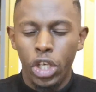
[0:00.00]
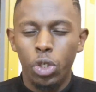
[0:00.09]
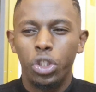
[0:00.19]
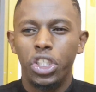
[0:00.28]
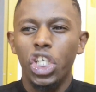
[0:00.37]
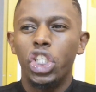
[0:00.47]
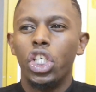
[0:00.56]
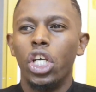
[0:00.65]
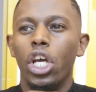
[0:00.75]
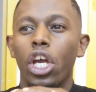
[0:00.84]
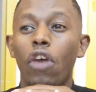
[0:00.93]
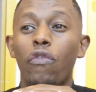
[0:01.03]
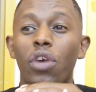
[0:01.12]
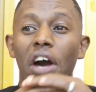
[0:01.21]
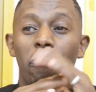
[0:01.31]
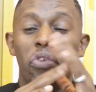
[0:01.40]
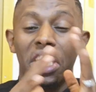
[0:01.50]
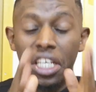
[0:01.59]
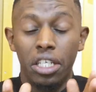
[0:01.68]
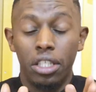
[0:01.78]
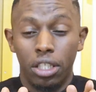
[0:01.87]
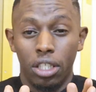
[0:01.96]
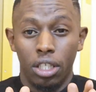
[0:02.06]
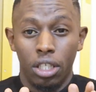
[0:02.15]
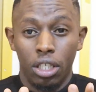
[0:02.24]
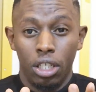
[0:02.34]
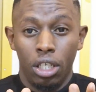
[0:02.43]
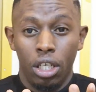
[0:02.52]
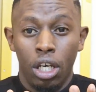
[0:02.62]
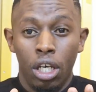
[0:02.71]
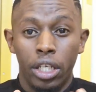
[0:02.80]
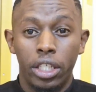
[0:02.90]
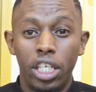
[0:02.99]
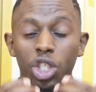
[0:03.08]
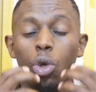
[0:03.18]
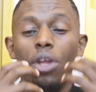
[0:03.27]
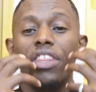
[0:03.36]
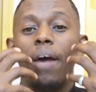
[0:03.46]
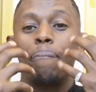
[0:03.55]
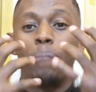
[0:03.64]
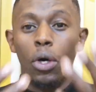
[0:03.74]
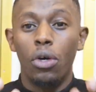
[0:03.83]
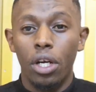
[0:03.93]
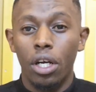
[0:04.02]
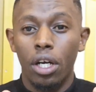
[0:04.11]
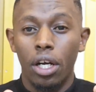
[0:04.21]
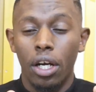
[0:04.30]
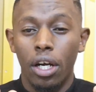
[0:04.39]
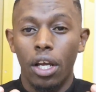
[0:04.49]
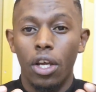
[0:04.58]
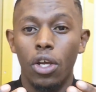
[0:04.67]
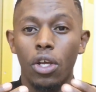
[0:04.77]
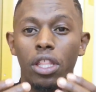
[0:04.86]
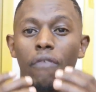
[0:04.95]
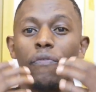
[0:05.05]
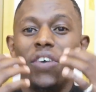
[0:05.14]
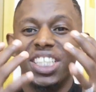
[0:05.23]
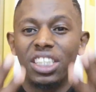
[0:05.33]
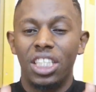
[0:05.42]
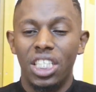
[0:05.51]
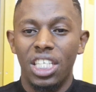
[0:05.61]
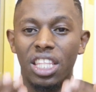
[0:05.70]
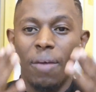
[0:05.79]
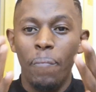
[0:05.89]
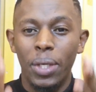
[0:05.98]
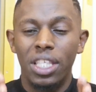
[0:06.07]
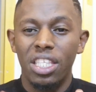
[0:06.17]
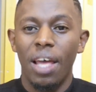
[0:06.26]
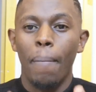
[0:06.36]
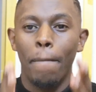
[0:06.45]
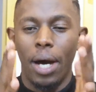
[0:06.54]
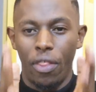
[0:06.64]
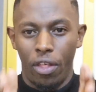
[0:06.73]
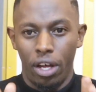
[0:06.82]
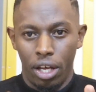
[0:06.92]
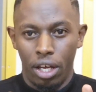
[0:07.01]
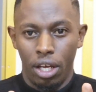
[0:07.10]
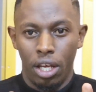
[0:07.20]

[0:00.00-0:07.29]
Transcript: you teach. If you have your kids when they are born, the first teacher they meet is their mother.